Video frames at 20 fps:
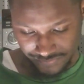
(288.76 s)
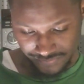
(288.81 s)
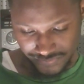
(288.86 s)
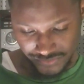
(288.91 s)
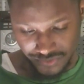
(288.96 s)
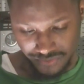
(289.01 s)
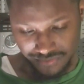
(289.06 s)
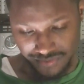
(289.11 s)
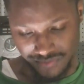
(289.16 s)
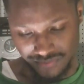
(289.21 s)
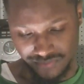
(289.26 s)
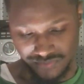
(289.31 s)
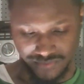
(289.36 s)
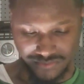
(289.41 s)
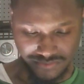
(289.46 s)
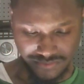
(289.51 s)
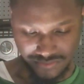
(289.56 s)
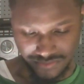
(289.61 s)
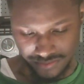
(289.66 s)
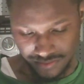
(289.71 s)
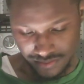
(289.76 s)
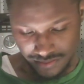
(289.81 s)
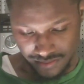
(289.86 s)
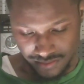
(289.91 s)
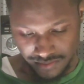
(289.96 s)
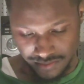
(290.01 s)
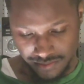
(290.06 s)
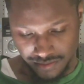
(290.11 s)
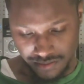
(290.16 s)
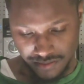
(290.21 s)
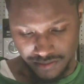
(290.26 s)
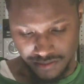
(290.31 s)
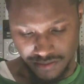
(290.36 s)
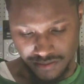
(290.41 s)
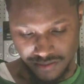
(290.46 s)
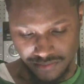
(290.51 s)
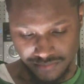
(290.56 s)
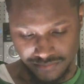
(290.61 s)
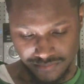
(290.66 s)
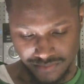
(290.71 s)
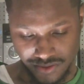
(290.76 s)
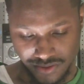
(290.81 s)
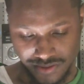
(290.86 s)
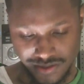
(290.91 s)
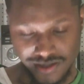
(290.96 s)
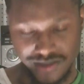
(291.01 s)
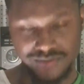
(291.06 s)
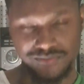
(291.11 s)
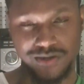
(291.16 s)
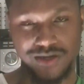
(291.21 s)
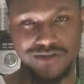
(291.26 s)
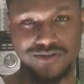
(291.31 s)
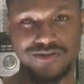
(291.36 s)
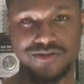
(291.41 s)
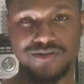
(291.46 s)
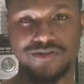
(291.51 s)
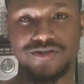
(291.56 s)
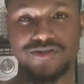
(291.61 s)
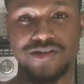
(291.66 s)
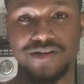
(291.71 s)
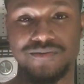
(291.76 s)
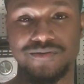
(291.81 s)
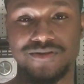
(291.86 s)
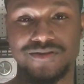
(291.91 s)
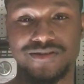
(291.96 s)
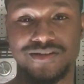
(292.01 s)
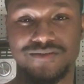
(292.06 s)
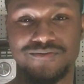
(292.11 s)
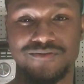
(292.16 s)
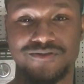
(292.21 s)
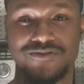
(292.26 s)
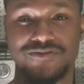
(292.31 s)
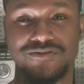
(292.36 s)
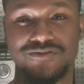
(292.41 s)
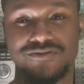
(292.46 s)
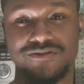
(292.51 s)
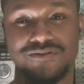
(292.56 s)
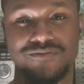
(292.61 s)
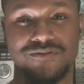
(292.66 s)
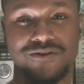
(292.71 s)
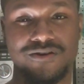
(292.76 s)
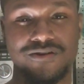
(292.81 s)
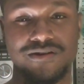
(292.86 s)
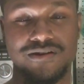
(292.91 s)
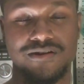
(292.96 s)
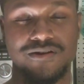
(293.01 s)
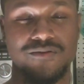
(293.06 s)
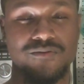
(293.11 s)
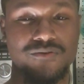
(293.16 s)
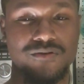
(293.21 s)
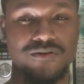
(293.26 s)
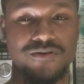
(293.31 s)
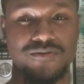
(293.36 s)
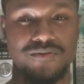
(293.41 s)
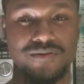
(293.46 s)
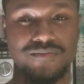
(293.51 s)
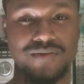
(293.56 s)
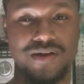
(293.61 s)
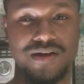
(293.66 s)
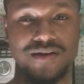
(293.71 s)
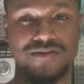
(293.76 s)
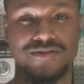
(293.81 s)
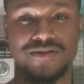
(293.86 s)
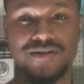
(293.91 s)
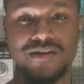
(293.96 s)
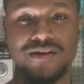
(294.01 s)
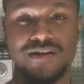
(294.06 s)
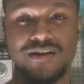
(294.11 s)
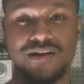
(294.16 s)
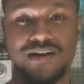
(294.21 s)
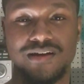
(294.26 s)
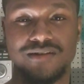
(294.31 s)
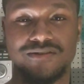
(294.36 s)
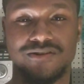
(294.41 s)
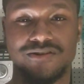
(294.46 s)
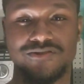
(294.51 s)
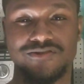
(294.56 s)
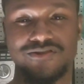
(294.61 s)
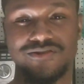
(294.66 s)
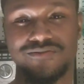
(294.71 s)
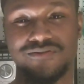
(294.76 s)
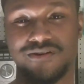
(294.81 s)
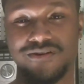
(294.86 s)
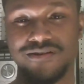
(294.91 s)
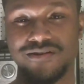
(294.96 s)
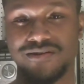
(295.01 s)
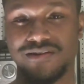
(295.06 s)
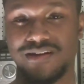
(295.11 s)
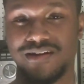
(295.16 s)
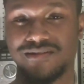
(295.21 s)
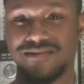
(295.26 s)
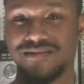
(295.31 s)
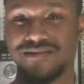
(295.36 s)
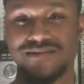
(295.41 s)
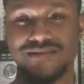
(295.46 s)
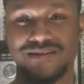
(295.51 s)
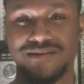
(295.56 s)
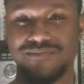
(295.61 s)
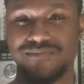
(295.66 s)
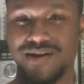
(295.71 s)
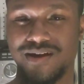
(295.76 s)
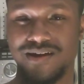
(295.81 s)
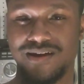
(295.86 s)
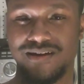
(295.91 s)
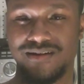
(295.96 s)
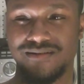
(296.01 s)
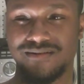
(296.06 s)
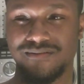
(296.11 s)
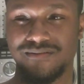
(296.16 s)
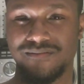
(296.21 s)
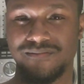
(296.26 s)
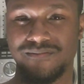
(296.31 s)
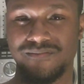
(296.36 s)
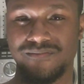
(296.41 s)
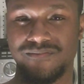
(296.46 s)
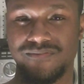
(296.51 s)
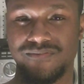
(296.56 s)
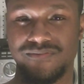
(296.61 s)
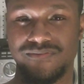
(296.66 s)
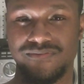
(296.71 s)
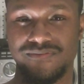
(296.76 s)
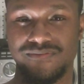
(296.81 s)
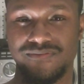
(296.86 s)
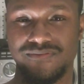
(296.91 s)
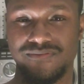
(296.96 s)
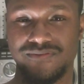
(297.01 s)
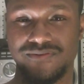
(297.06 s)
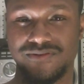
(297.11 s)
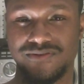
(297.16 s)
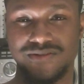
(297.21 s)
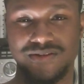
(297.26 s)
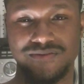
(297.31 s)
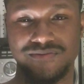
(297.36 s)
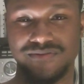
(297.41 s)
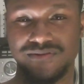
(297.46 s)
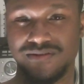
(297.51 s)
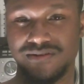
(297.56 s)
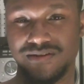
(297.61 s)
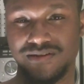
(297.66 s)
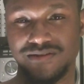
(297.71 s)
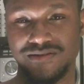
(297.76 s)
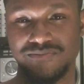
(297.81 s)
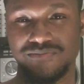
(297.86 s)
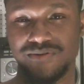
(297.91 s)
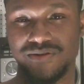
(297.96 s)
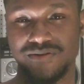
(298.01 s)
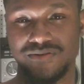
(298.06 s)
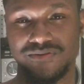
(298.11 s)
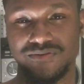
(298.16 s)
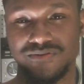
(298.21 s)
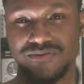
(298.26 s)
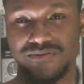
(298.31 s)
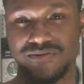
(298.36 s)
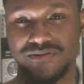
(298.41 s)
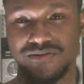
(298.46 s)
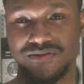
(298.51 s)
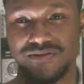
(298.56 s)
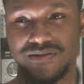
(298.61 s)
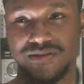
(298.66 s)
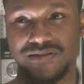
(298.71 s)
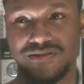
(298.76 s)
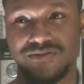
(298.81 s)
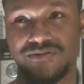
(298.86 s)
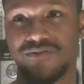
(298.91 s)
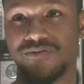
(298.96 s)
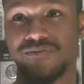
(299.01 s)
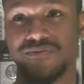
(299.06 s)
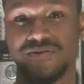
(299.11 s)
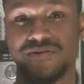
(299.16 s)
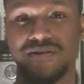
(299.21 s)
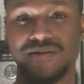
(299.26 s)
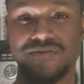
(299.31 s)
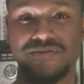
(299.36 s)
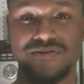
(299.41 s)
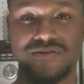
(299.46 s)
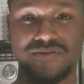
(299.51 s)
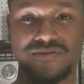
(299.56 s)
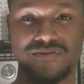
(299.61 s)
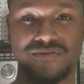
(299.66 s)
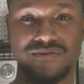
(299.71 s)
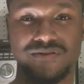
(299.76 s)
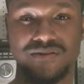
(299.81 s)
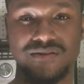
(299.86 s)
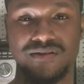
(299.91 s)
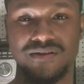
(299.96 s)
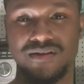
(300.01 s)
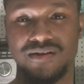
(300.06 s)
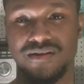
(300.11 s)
Two pay-per-views. Our next match, Sheamus versus Jeff Hardy in a one-on-one match. I thought Jeff Hardy had this in the bag. Just everything that he's been through and just his whole redemption story.